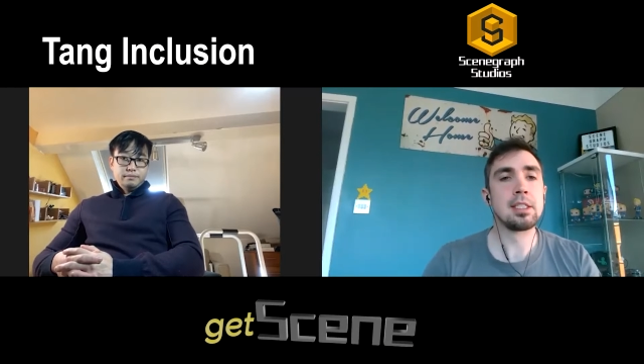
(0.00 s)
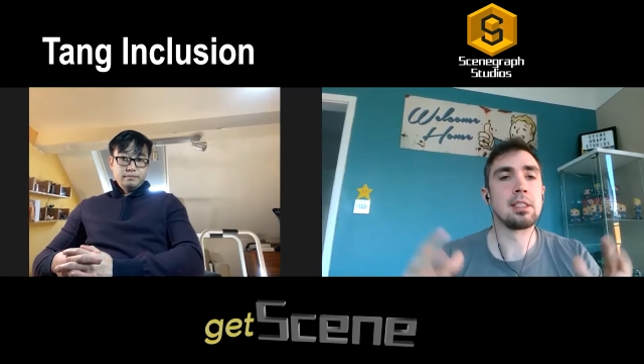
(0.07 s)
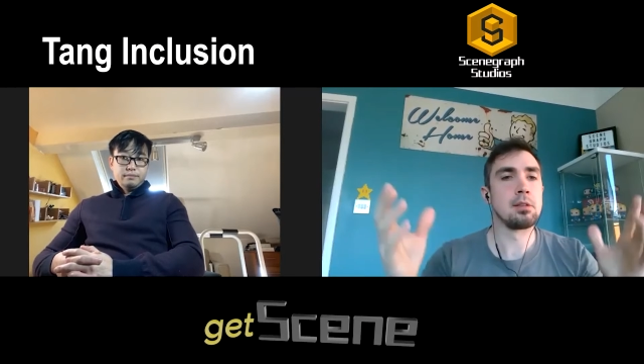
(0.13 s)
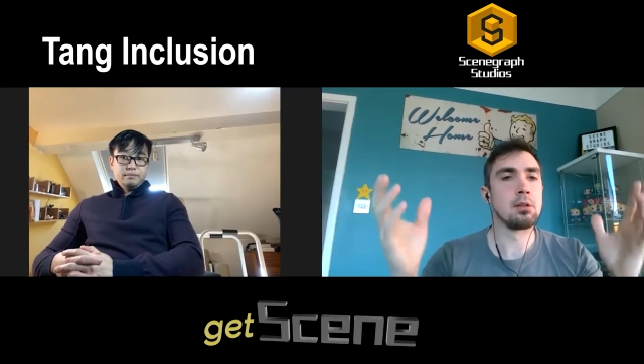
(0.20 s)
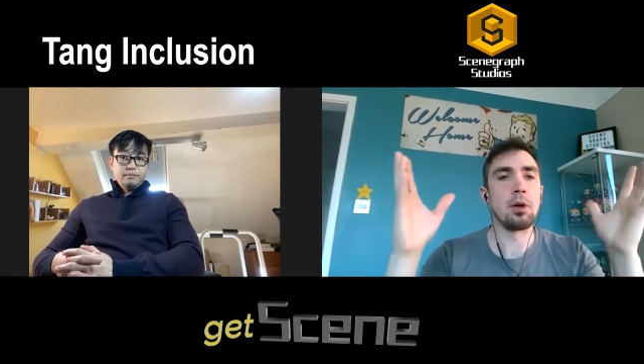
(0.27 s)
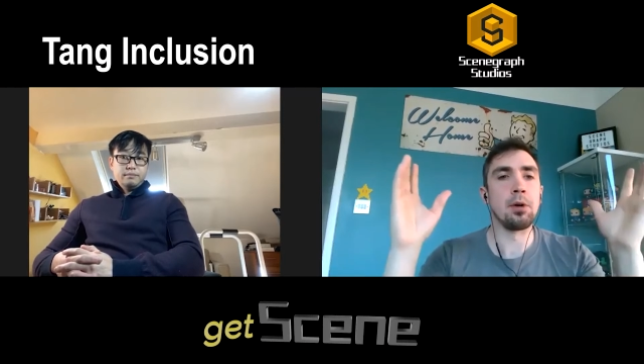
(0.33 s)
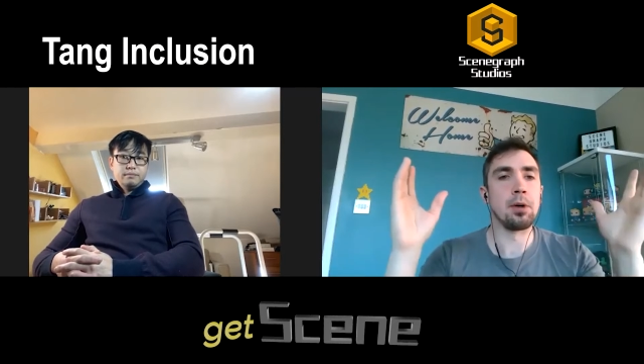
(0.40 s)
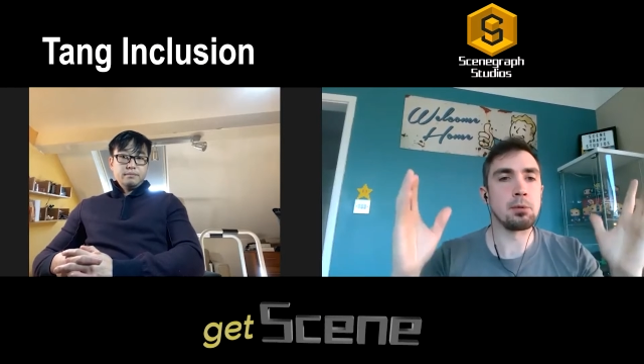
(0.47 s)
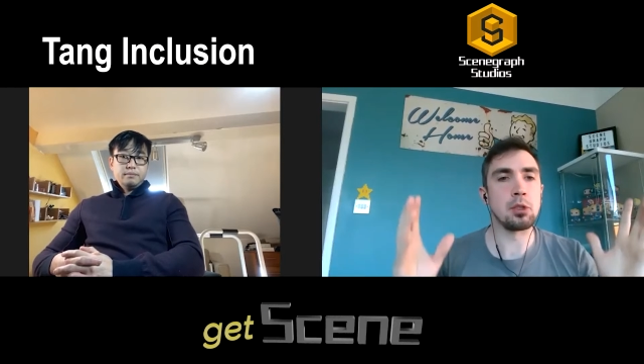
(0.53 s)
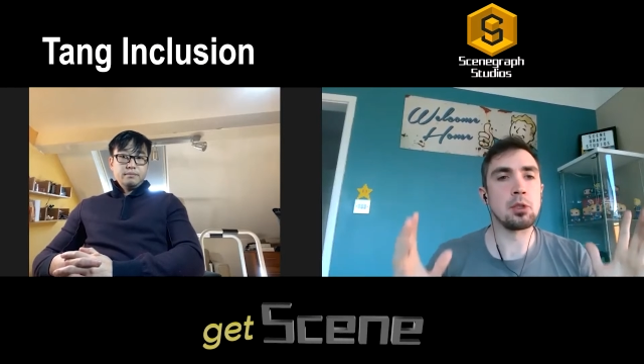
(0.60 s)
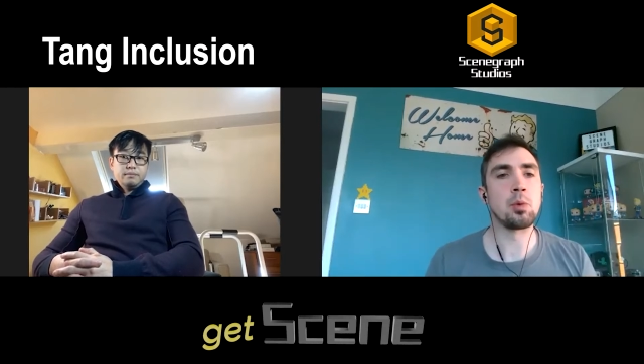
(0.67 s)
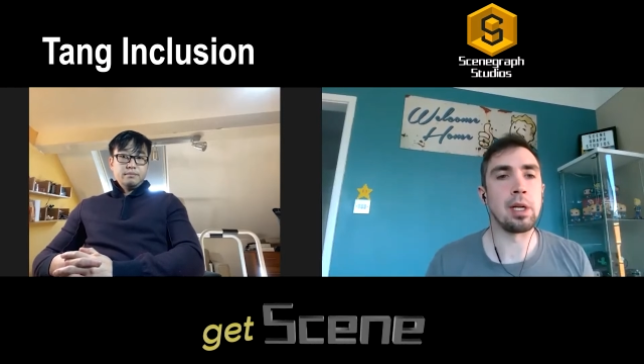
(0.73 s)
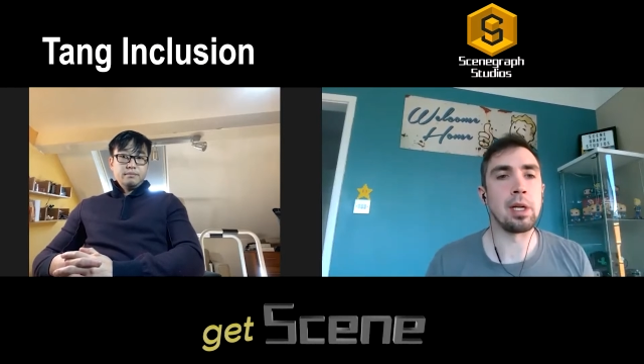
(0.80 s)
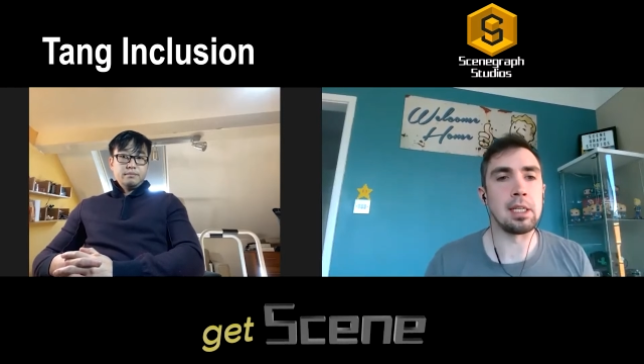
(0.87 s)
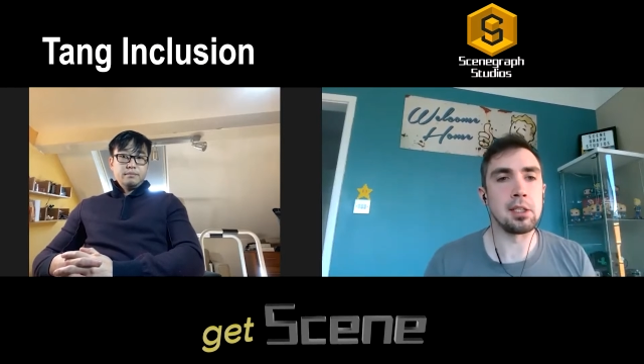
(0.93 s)
going up to
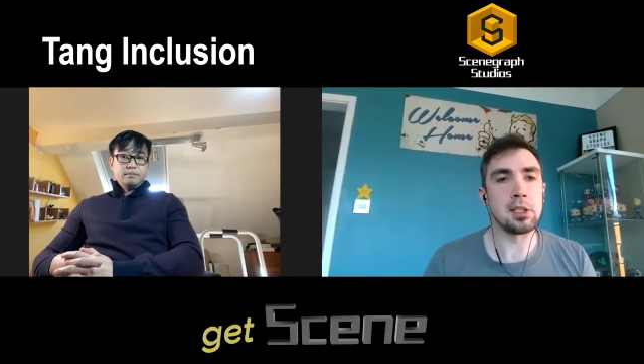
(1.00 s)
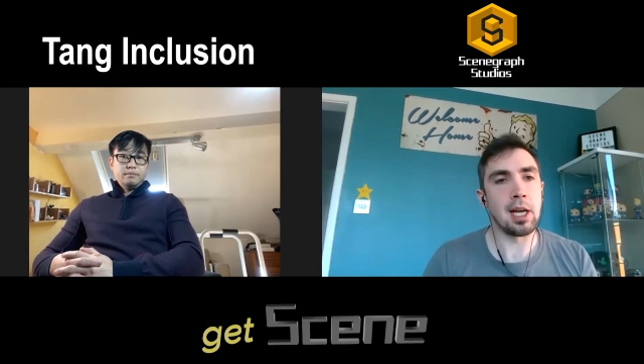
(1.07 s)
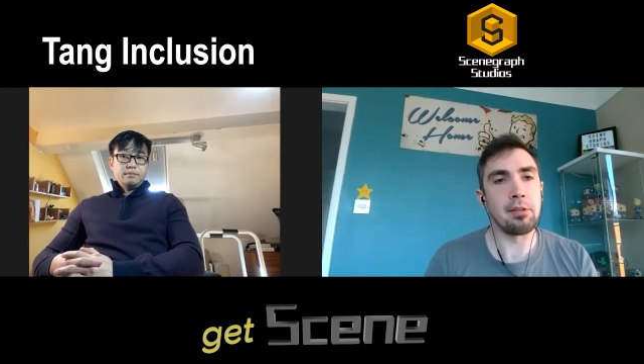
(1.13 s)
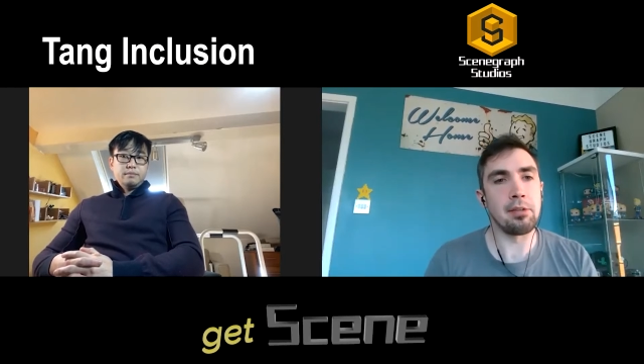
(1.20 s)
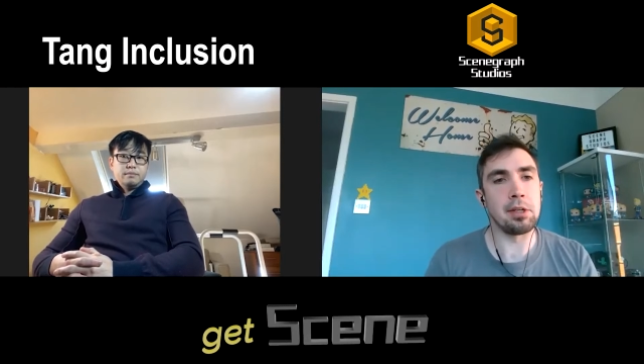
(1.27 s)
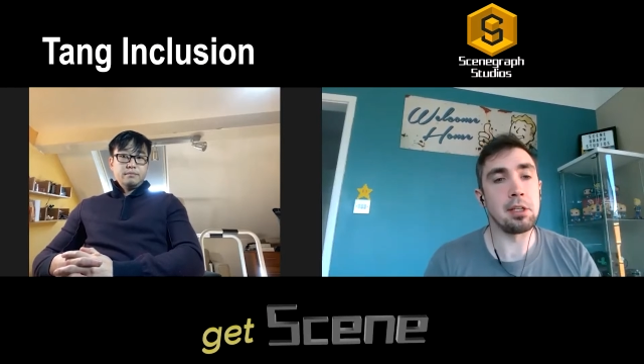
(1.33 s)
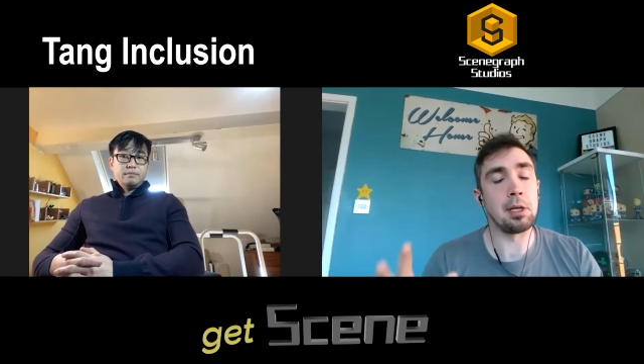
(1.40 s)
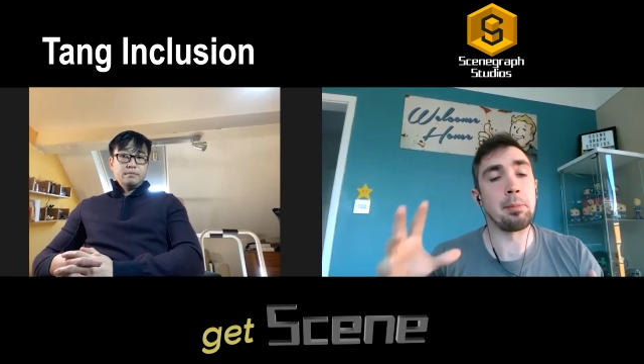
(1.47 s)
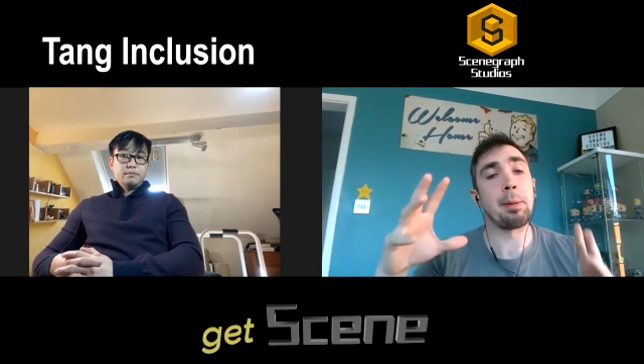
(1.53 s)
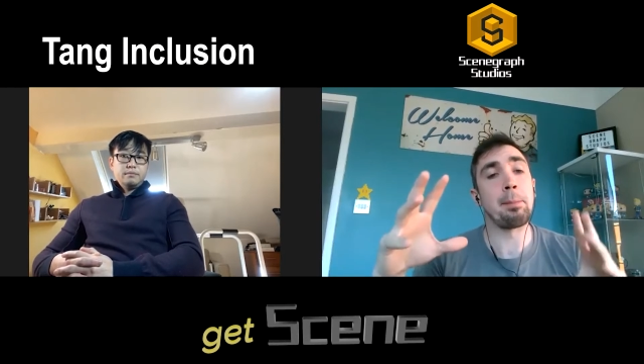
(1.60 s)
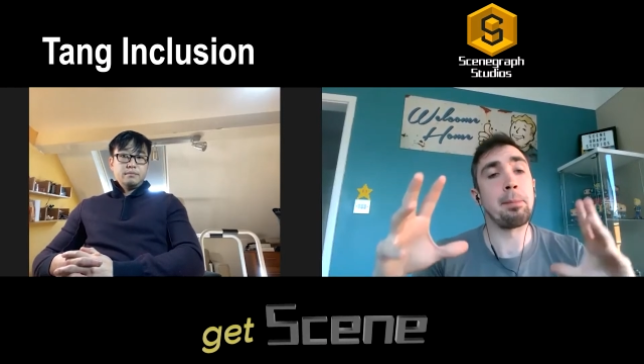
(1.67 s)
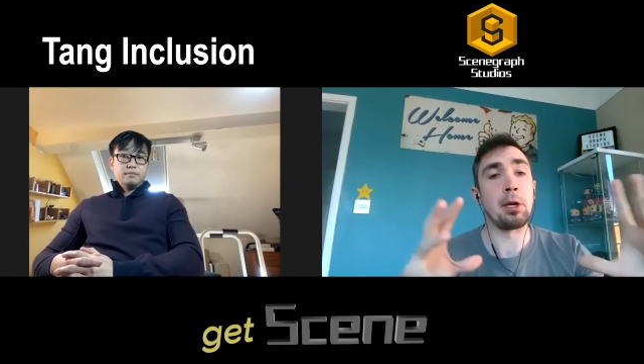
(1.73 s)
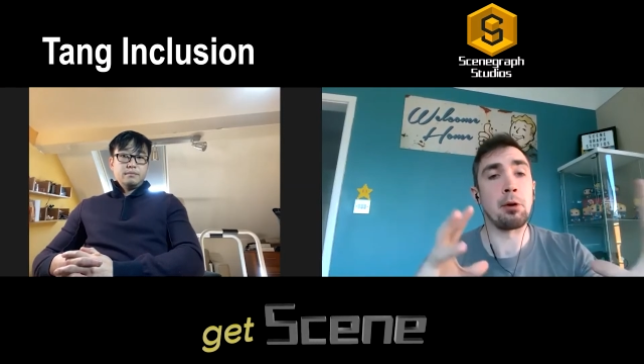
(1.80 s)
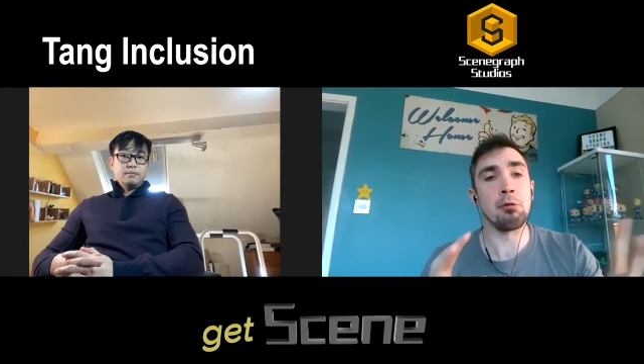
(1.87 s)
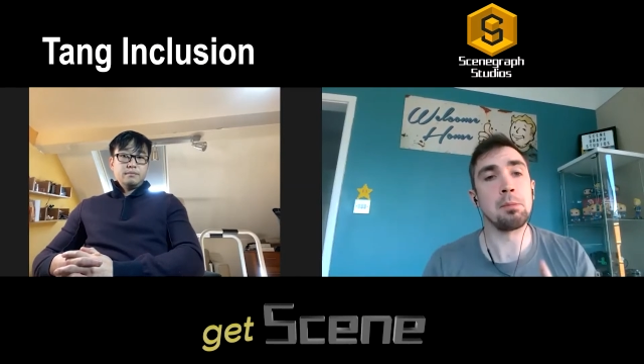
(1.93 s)
27. They might
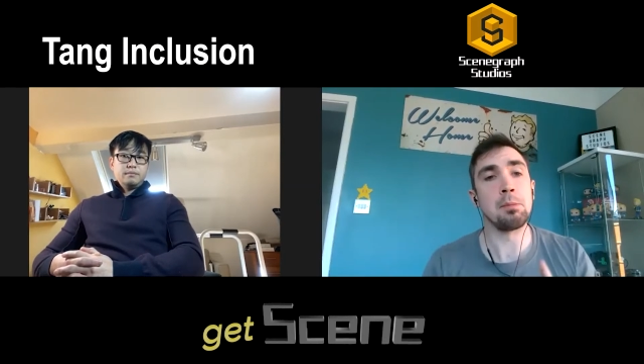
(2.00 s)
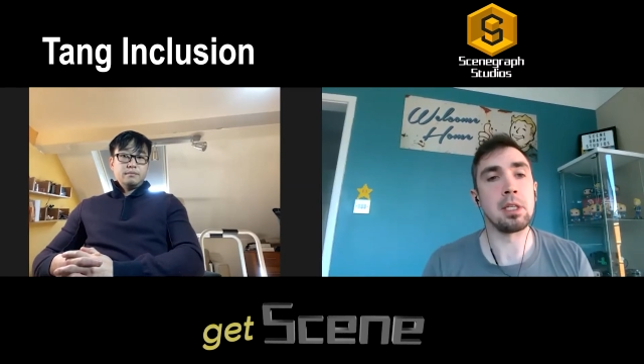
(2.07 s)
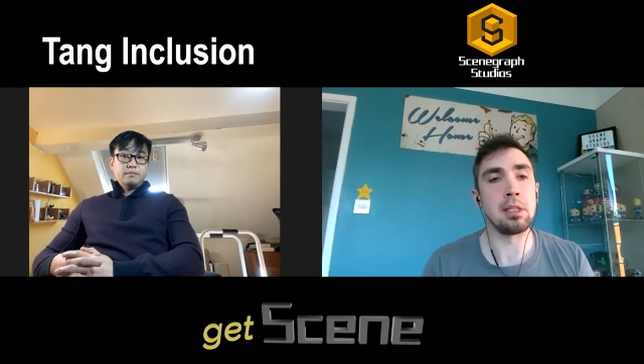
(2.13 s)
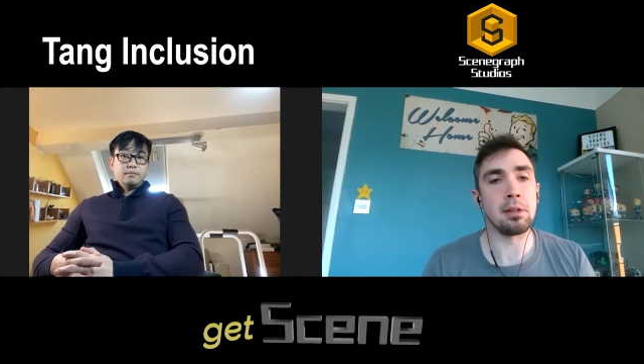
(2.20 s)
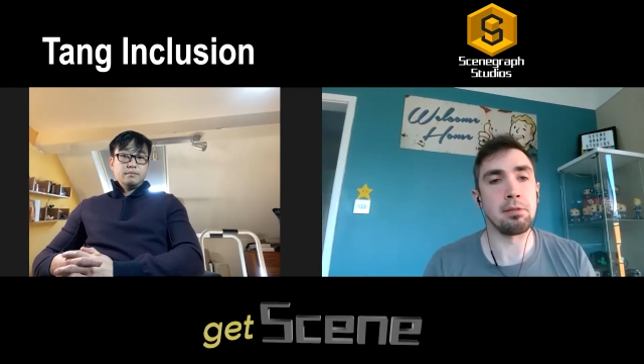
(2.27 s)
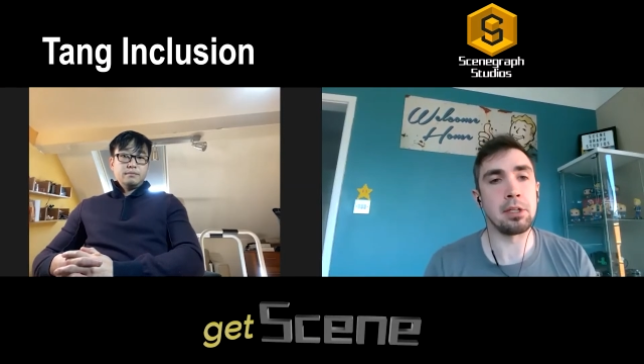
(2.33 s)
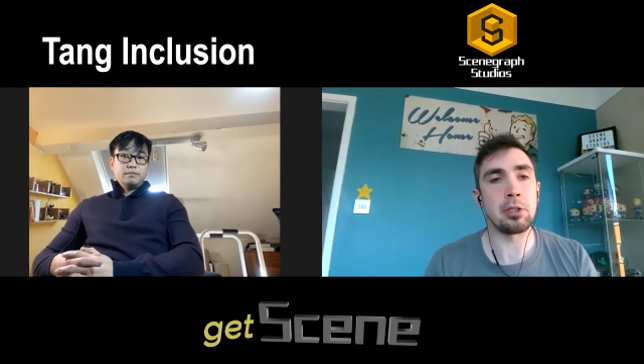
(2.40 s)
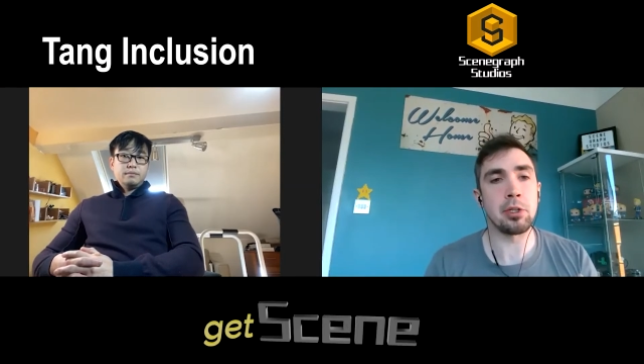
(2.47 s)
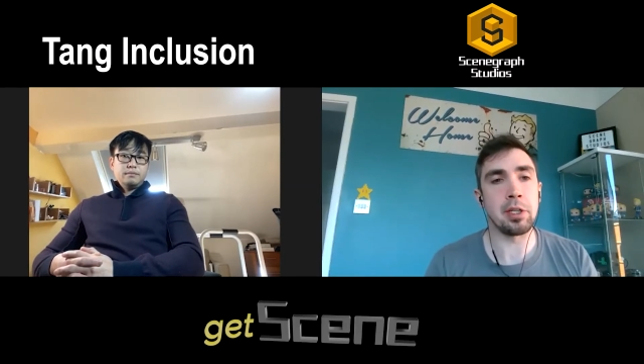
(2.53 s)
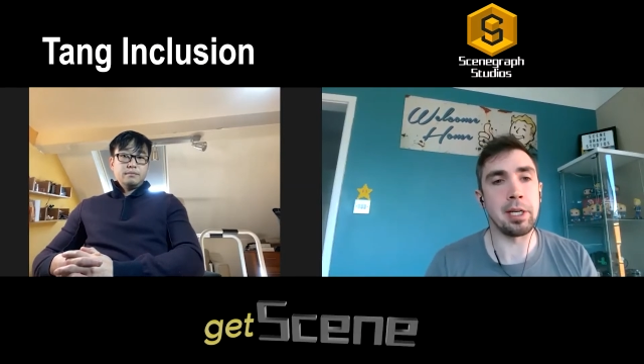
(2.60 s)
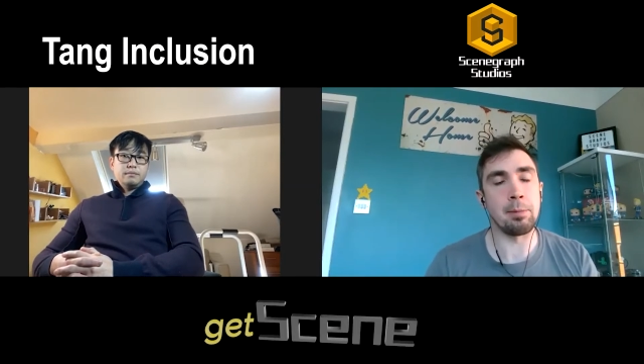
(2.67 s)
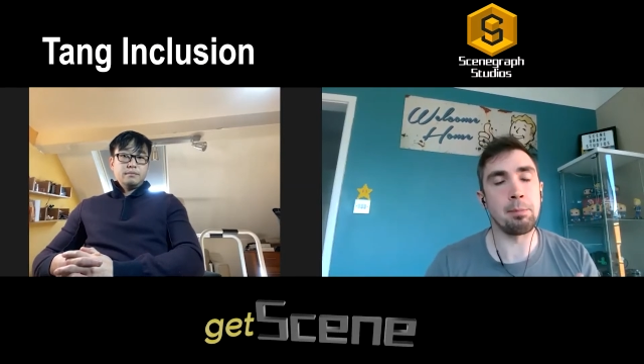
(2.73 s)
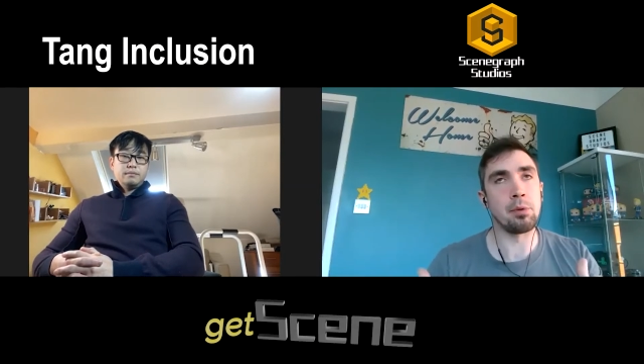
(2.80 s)
be grouped individually,